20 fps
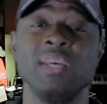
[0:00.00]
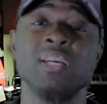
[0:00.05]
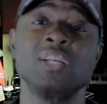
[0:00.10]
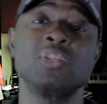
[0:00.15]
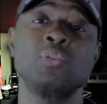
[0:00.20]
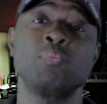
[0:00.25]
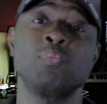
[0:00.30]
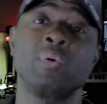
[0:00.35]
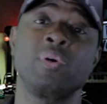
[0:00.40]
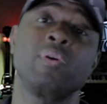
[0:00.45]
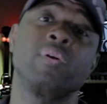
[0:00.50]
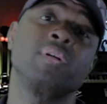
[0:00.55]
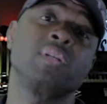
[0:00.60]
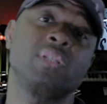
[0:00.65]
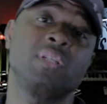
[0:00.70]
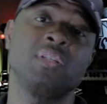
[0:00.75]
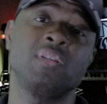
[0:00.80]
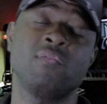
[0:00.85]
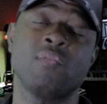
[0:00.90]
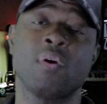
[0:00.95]

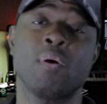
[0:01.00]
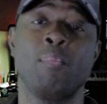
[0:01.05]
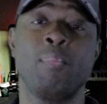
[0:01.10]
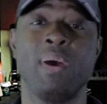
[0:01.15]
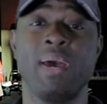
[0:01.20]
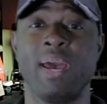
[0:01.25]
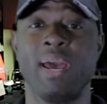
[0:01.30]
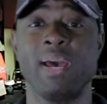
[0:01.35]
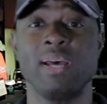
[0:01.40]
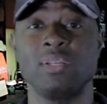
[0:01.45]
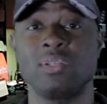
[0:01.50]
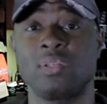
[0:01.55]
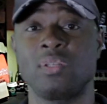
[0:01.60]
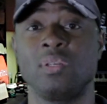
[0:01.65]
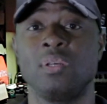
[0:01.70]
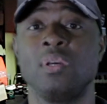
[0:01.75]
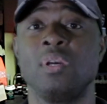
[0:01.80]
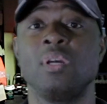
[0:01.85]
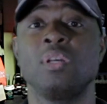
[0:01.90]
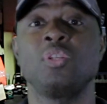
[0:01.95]
experiences of our
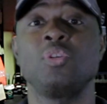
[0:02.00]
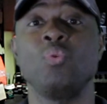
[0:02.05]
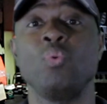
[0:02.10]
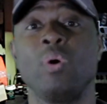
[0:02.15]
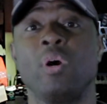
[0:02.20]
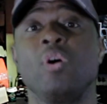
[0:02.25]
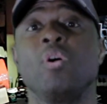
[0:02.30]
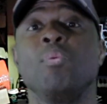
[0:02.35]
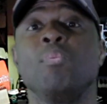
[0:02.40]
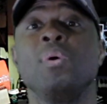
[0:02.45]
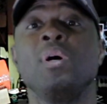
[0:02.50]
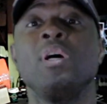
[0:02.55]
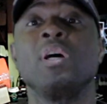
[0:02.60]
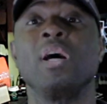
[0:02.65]
past to help